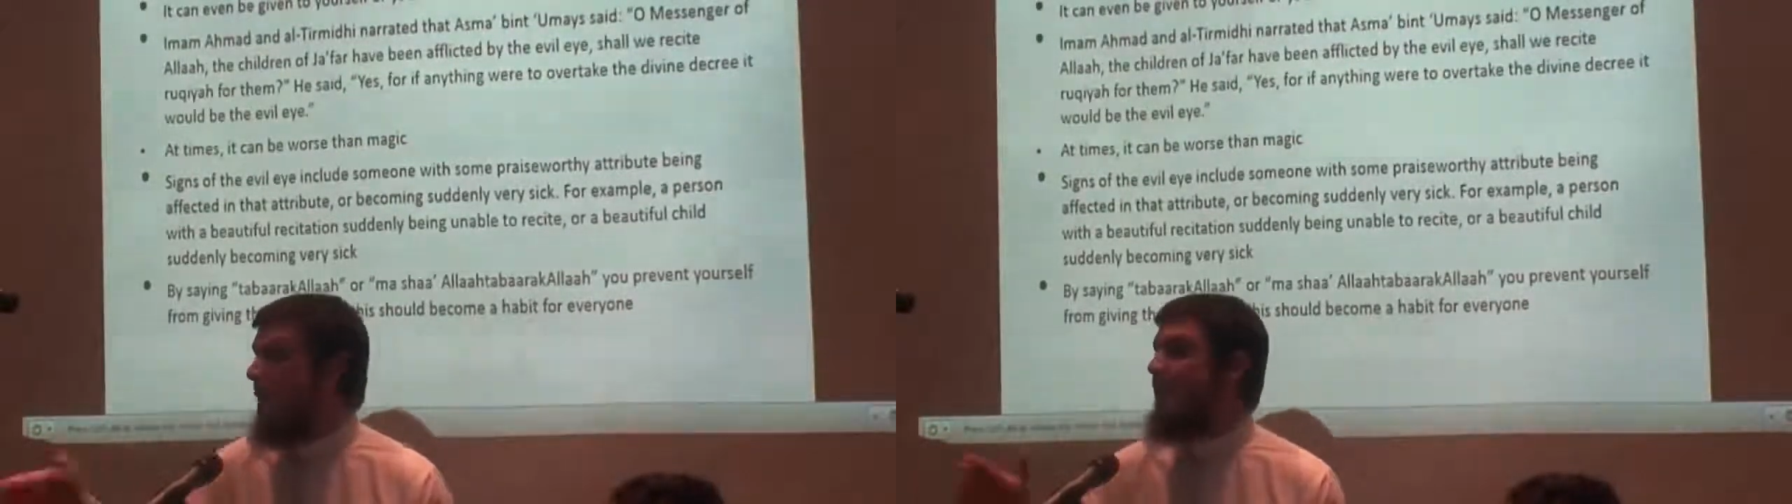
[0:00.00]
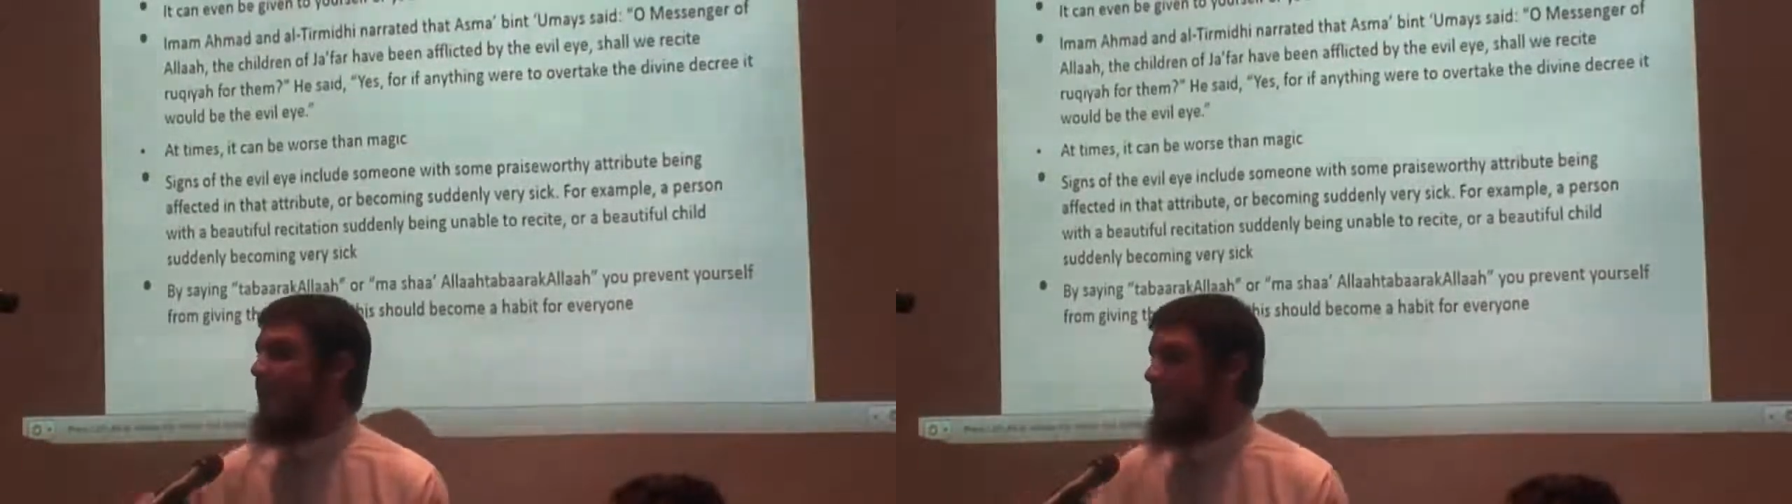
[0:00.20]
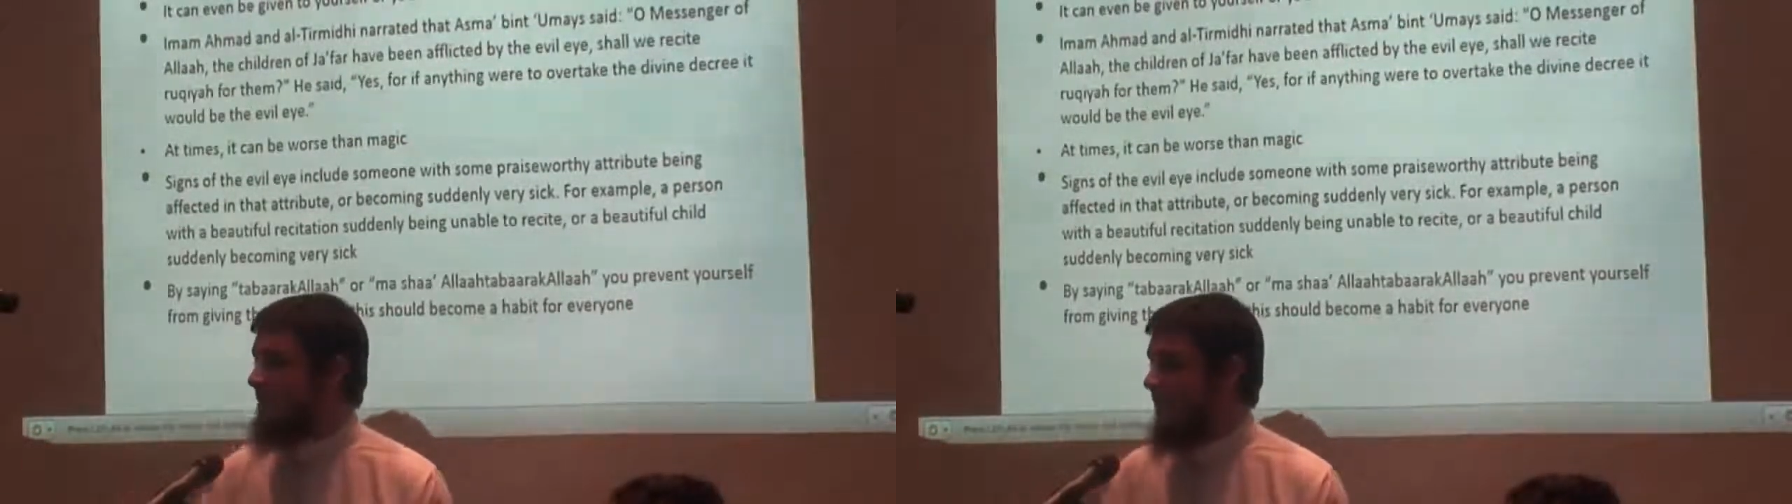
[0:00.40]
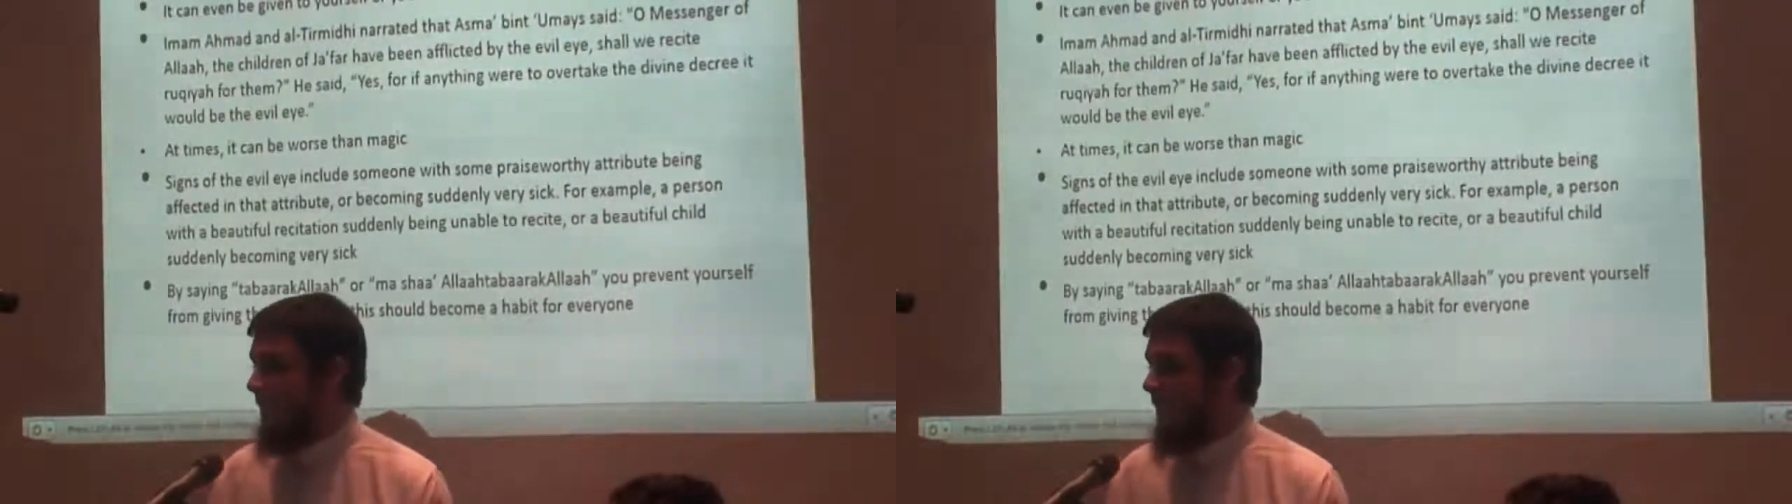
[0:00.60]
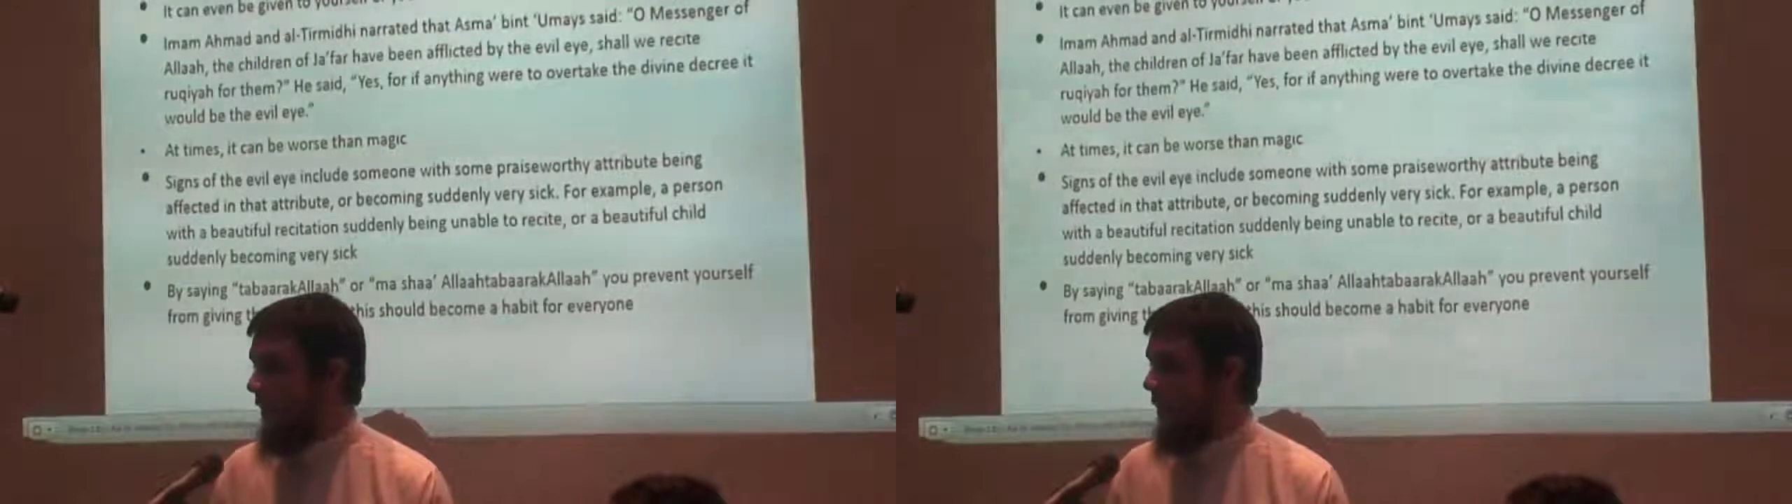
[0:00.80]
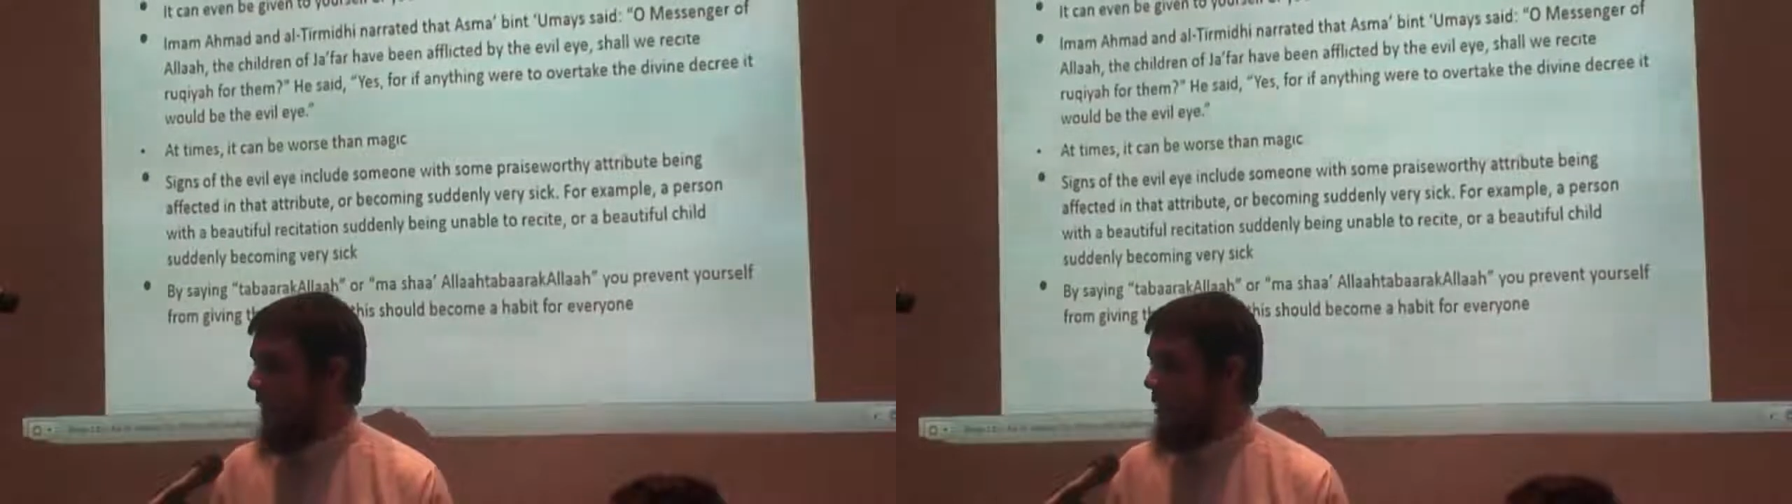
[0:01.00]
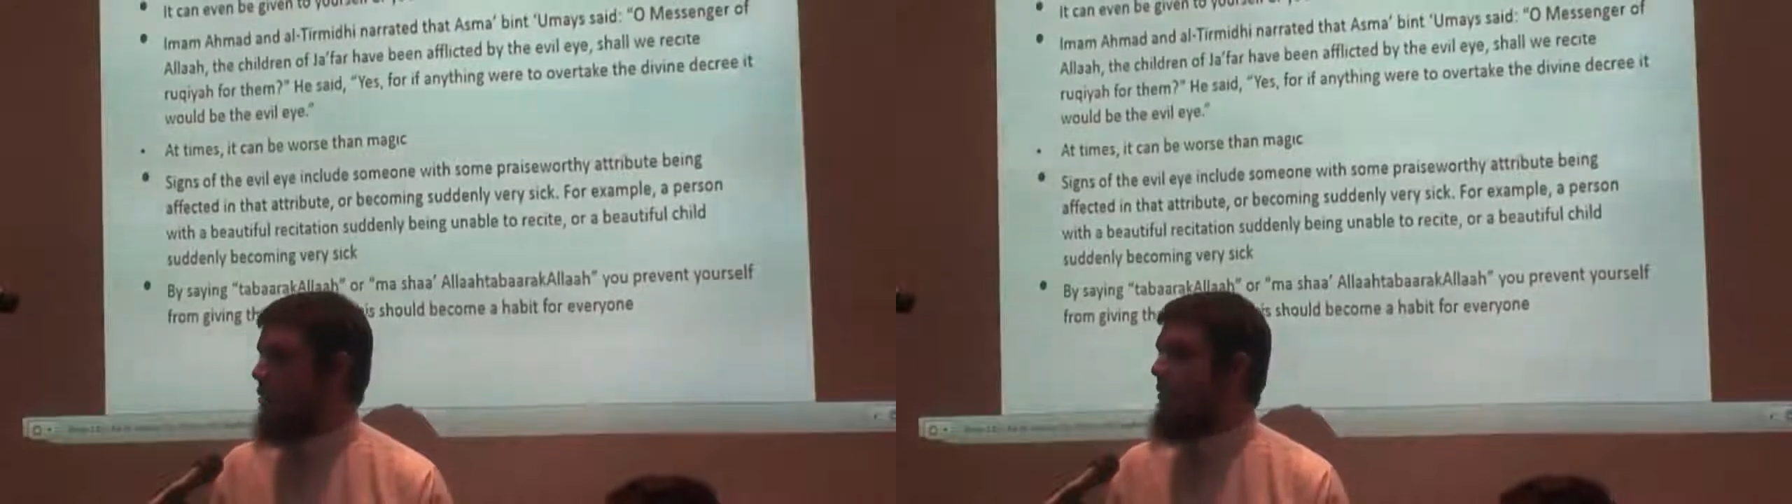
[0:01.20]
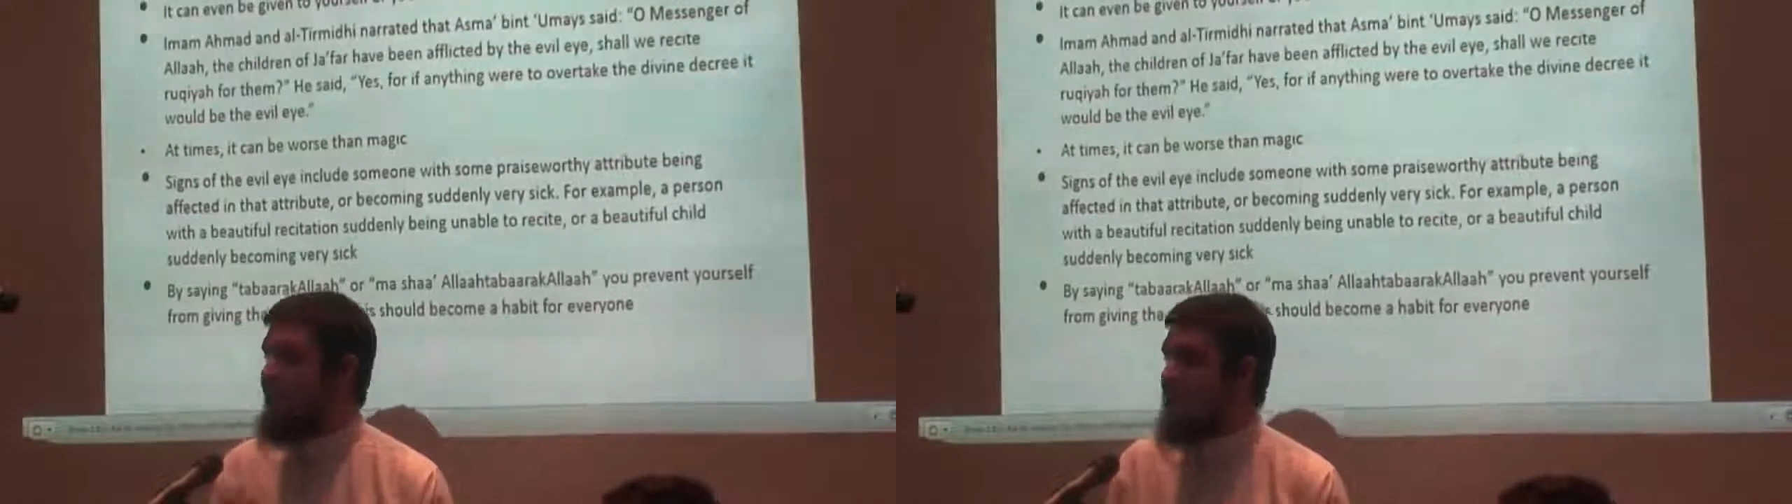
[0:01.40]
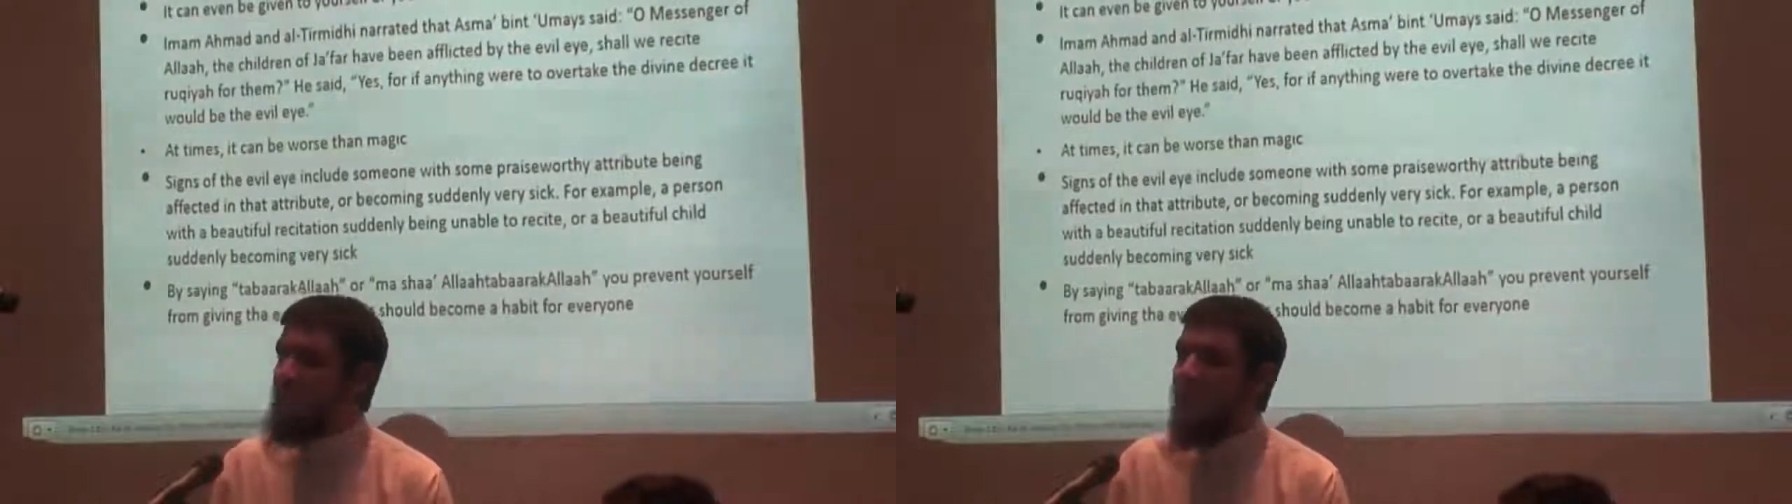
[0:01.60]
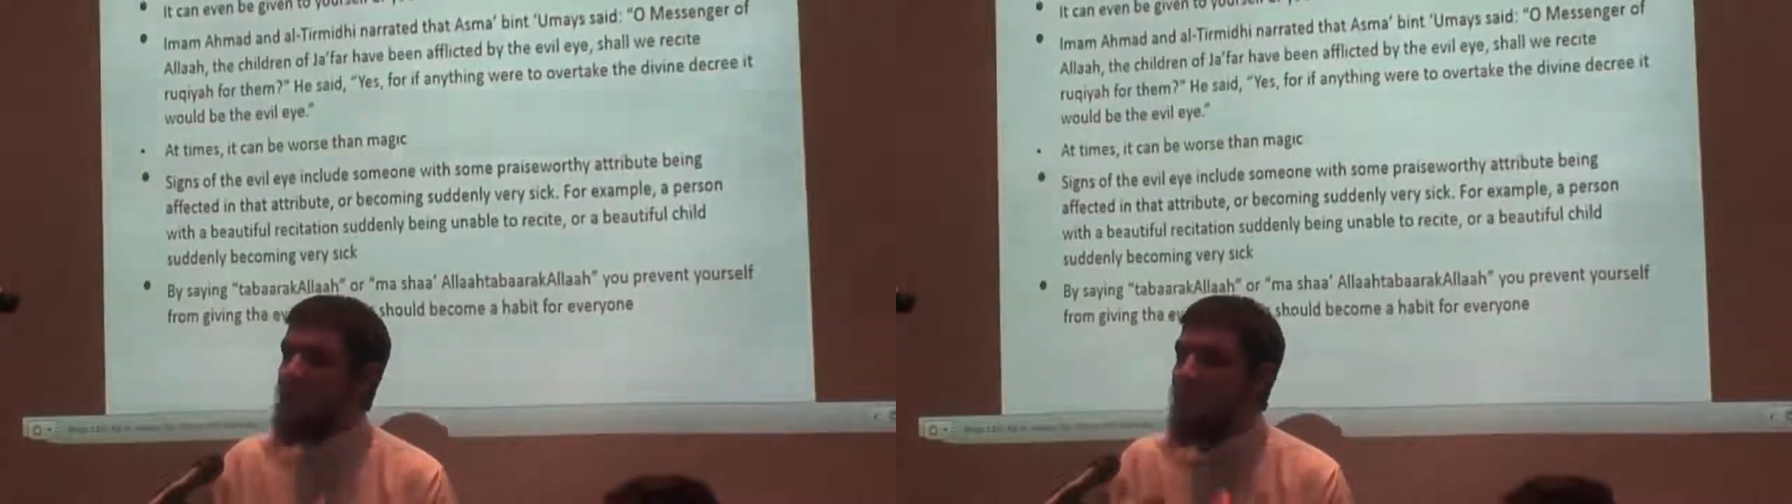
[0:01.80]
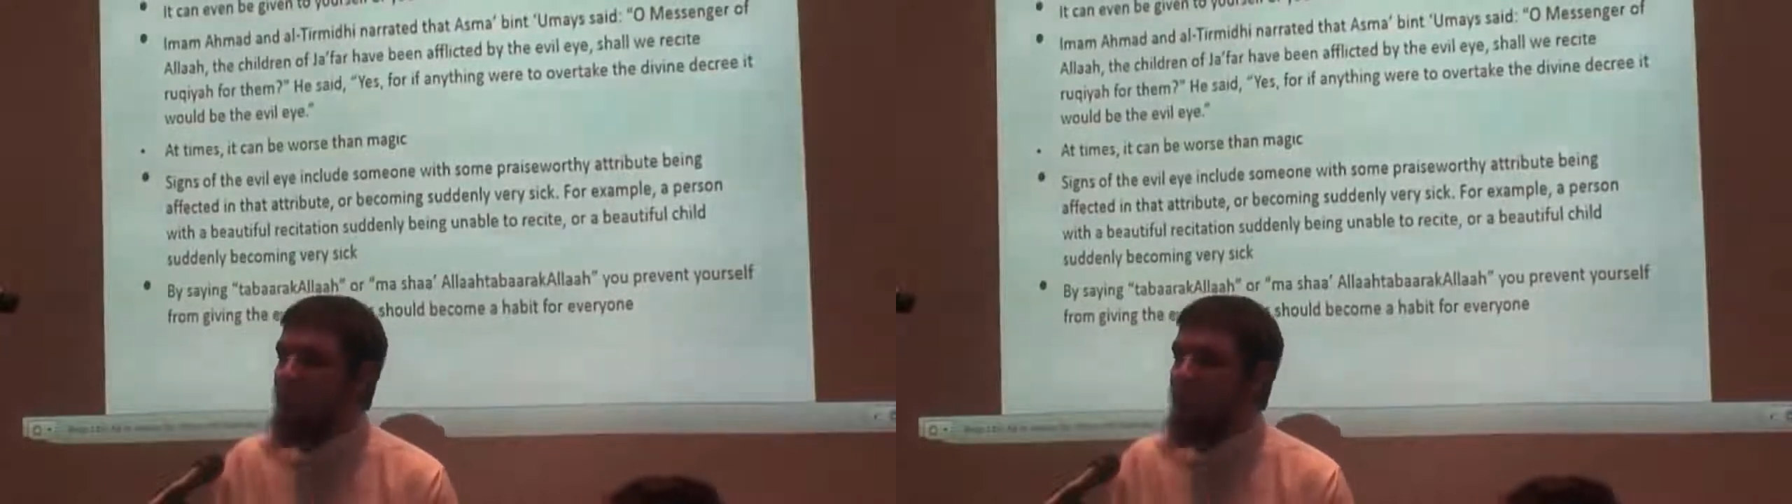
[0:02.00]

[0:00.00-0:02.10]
I became sick. This is when you